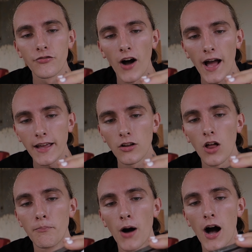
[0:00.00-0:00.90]

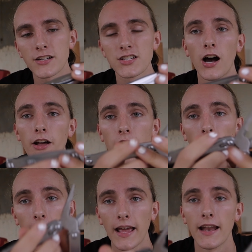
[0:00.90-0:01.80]
file, a box
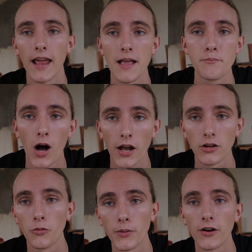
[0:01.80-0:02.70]
cutter, and a
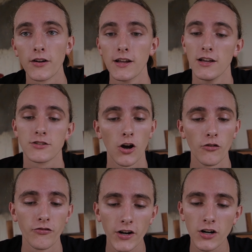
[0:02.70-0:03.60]
bottle opener.
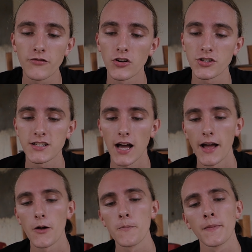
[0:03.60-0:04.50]
So very
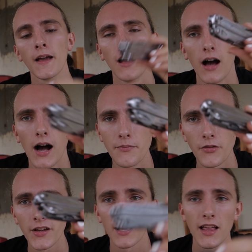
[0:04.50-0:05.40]
versatile.
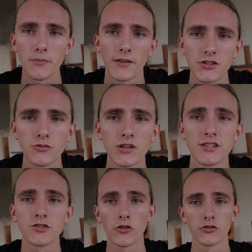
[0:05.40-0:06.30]
The thing I like about this one
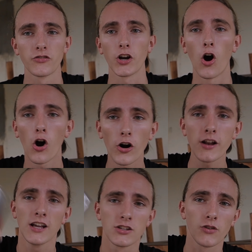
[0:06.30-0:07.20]
is it's also very
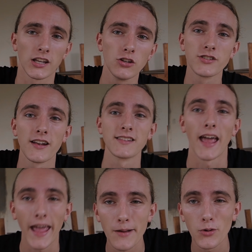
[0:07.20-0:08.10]
hard, so I can use it as a
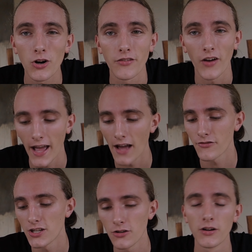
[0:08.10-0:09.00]
hammer if I
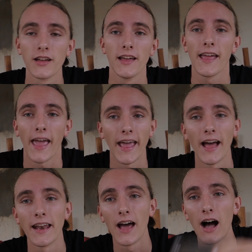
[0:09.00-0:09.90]
have to.
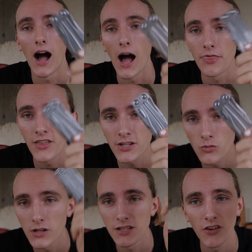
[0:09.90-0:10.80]
And this
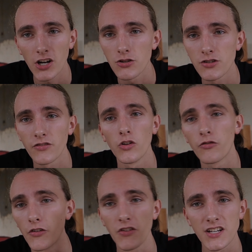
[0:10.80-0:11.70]
one is very useful
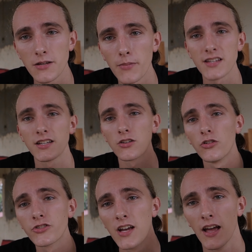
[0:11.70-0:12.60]
for fixing
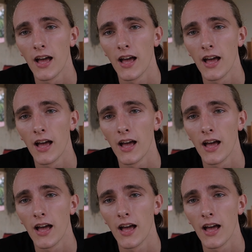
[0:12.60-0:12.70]
bicycles,